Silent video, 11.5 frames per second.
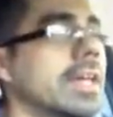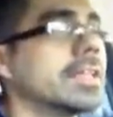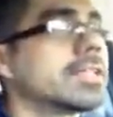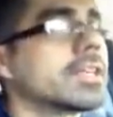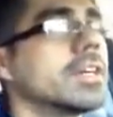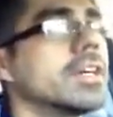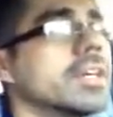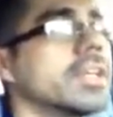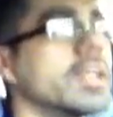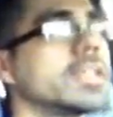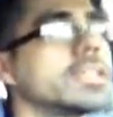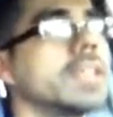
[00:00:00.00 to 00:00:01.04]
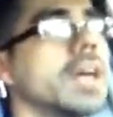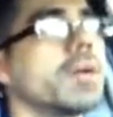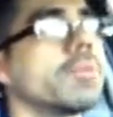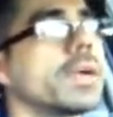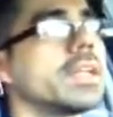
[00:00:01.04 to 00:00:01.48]
it's good. It's
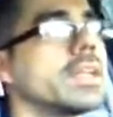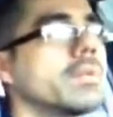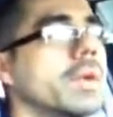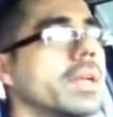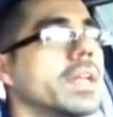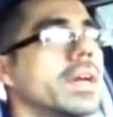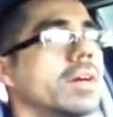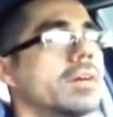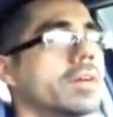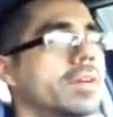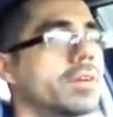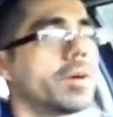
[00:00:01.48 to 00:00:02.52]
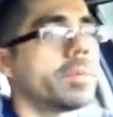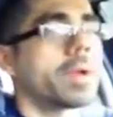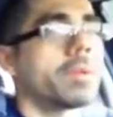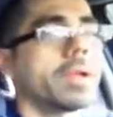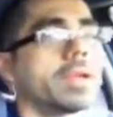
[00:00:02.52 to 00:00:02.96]
not raining right now. I don't know, it
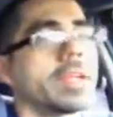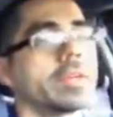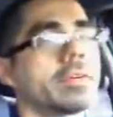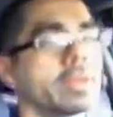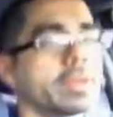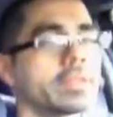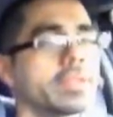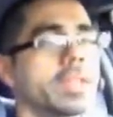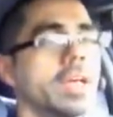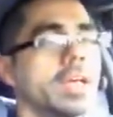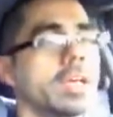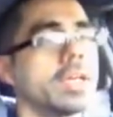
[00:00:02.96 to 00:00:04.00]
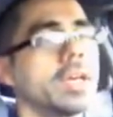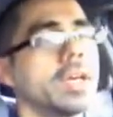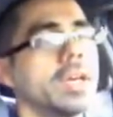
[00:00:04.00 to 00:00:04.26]
might rain later on today.